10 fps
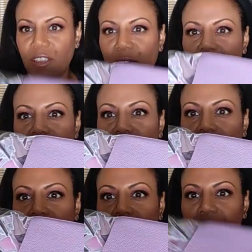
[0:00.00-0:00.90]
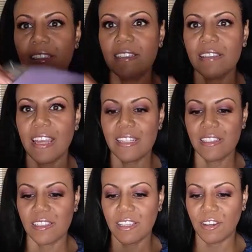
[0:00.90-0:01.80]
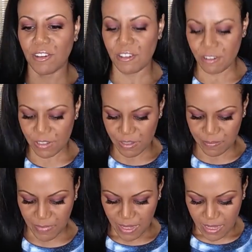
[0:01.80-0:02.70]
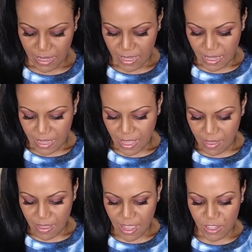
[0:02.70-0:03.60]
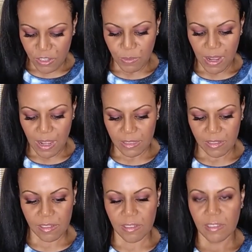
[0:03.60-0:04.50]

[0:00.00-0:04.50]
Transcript: you get die cuts and stickers. And then you got